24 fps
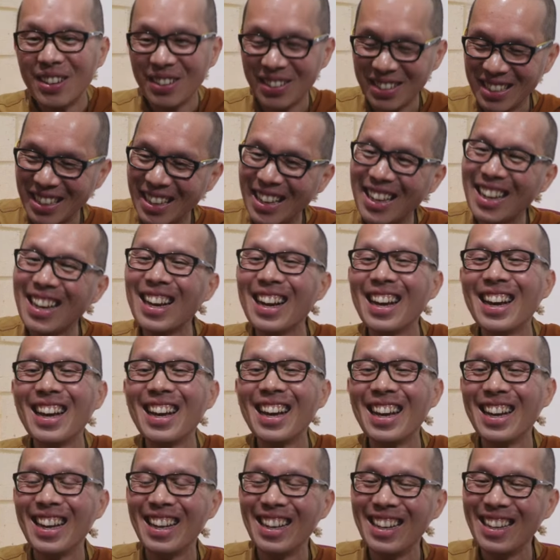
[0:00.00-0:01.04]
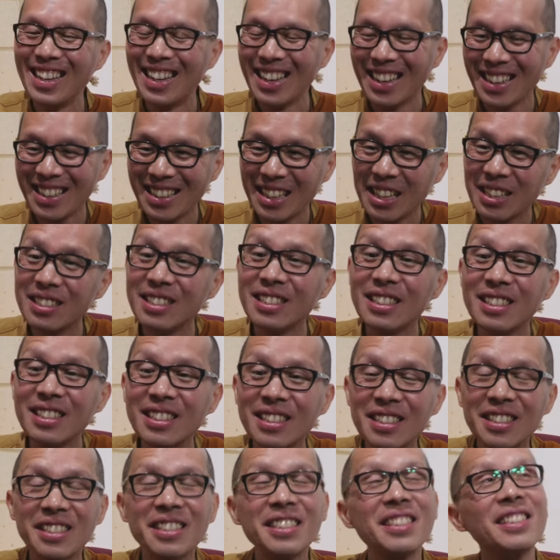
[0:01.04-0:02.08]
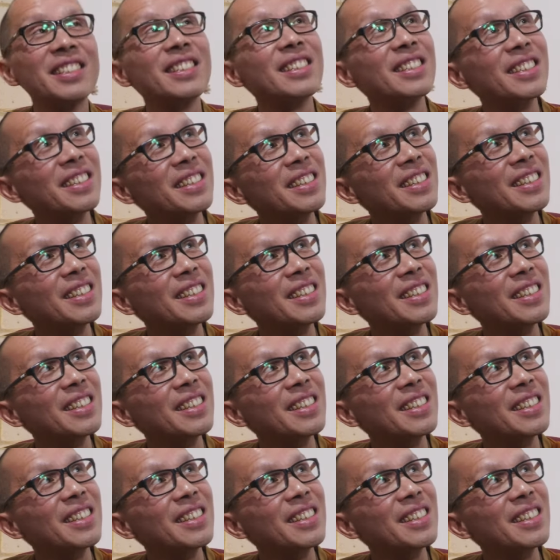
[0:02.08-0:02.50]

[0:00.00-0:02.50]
Okay, in that case, just...